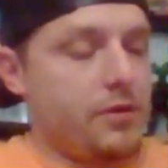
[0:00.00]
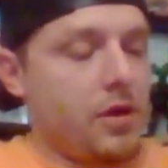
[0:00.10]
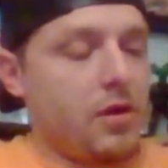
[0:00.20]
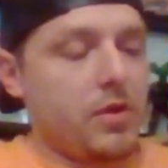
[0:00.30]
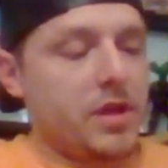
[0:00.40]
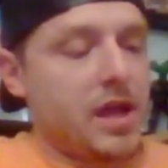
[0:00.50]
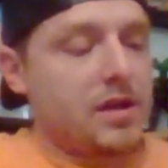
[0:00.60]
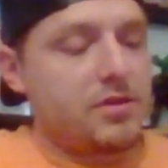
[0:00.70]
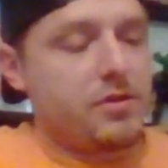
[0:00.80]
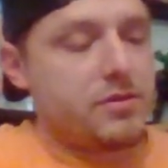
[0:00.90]
But I only
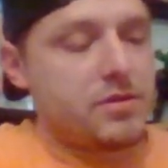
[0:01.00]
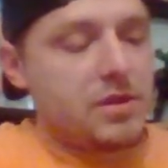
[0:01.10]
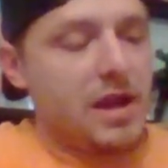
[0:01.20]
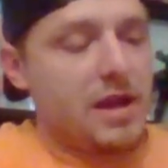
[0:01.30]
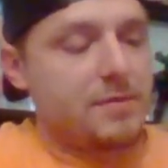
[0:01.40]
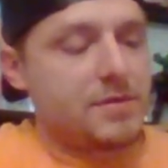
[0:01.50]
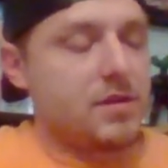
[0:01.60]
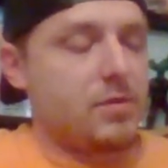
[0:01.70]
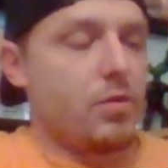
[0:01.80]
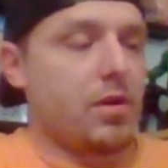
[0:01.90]
got two slabs,
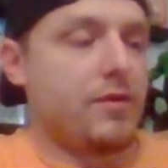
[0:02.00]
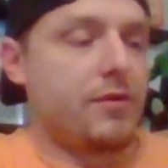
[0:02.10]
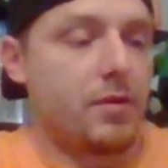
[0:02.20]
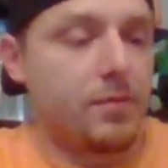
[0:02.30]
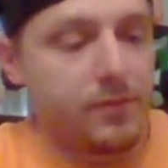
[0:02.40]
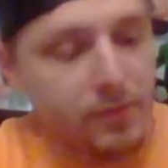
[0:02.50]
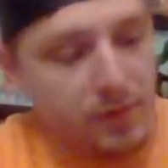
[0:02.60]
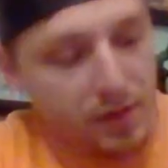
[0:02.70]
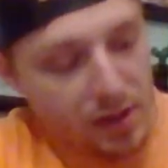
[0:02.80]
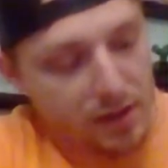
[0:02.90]
and one of them
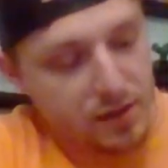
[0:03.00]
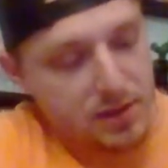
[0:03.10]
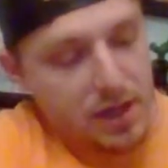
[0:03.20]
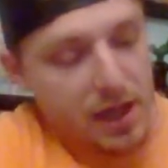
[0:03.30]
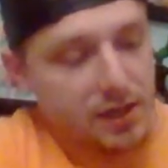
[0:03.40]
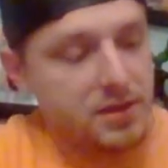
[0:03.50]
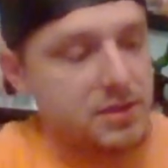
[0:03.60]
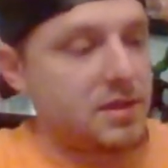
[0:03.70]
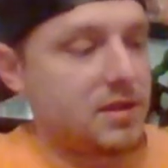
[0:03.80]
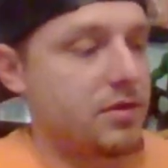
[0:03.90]
I decided to
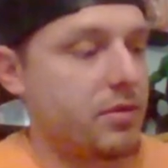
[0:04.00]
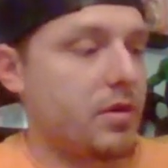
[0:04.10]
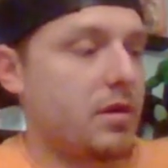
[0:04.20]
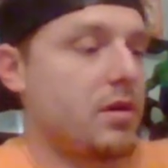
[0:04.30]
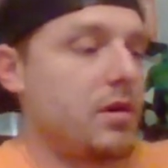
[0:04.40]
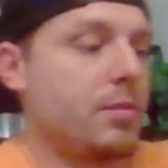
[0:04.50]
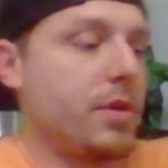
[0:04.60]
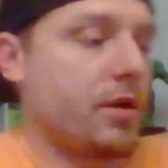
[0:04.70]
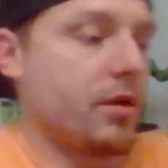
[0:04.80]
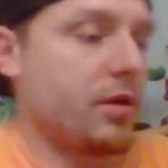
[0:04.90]
send to a
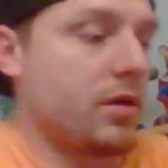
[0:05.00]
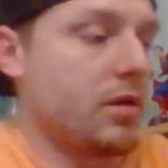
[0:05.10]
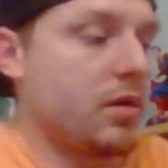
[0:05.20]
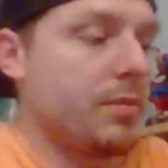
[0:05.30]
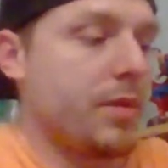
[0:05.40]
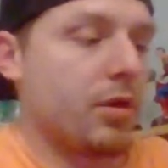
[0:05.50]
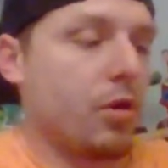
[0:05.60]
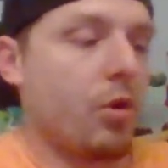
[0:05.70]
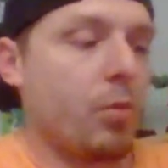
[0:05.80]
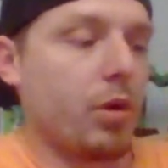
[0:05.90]
better
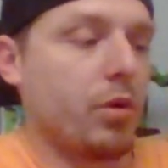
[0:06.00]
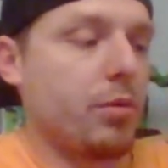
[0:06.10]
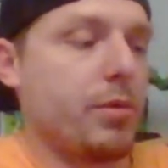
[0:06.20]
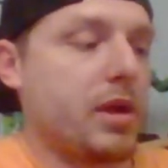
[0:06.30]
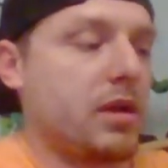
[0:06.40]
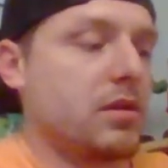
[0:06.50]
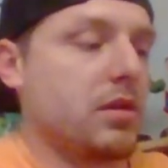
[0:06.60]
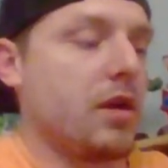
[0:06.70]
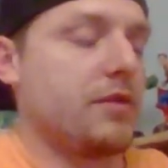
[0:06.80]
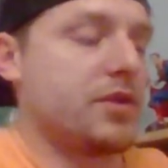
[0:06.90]
home where it will be
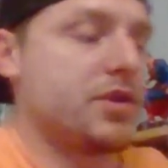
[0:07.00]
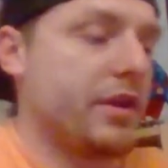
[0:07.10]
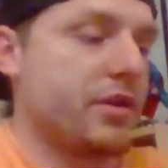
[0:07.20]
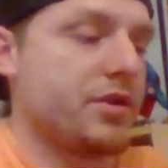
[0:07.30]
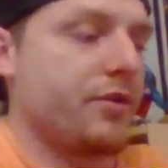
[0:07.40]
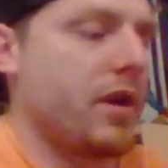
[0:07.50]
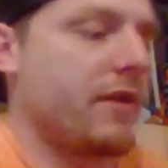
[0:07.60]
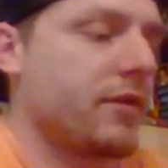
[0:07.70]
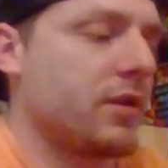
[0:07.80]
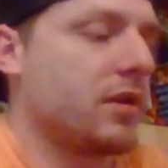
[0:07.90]
loved and cherished
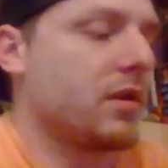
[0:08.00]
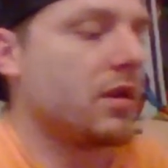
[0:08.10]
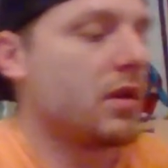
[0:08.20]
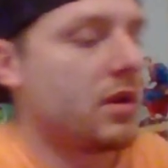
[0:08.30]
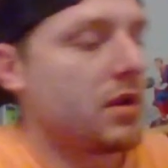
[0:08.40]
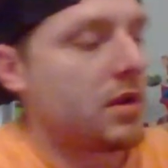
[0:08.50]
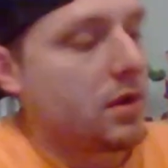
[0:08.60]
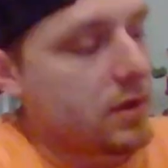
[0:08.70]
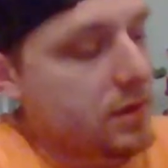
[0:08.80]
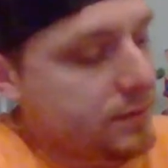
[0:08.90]
forever.
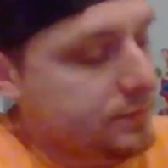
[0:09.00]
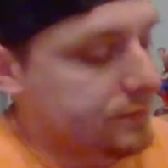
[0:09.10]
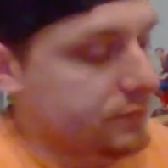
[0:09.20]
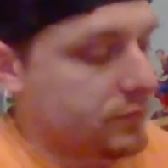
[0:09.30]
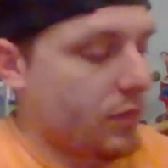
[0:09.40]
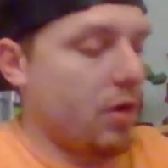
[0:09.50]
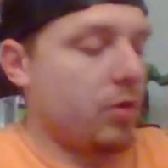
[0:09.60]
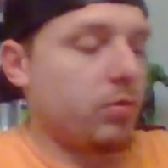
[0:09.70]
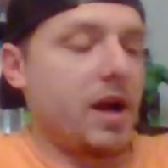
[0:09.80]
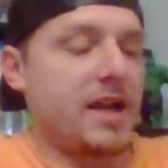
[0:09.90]

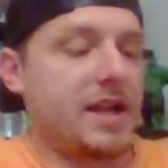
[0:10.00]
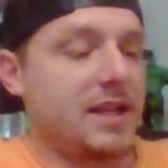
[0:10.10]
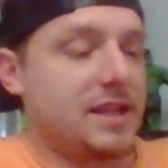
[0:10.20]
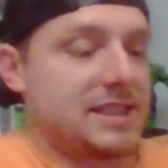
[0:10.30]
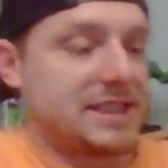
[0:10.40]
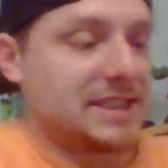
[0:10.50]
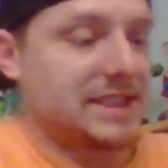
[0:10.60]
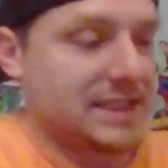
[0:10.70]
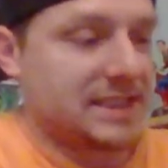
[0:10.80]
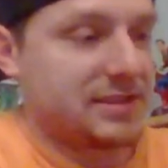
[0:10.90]
All right.
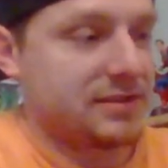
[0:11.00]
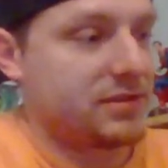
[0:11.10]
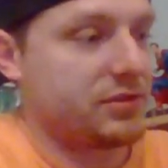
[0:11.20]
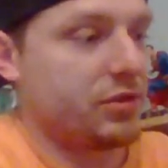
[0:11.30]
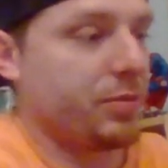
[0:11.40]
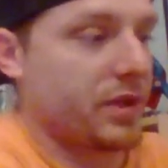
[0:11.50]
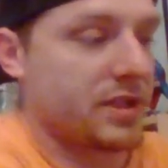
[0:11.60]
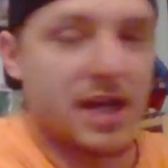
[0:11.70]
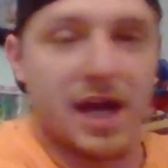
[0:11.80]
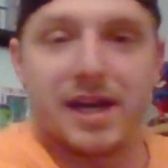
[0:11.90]
Super
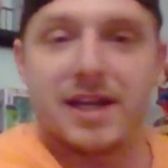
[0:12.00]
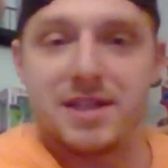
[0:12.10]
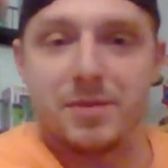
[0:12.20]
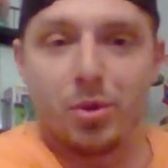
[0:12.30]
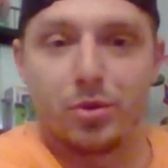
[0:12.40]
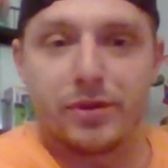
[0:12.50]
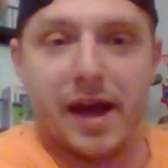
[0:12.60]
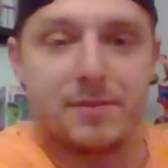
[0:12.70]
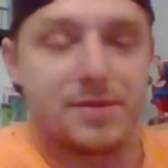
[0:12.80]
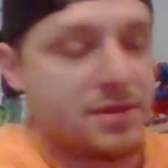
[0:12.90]
excited. I see pull
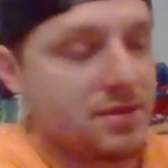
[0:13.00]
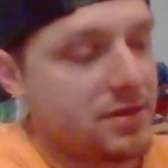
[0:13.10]
tabs.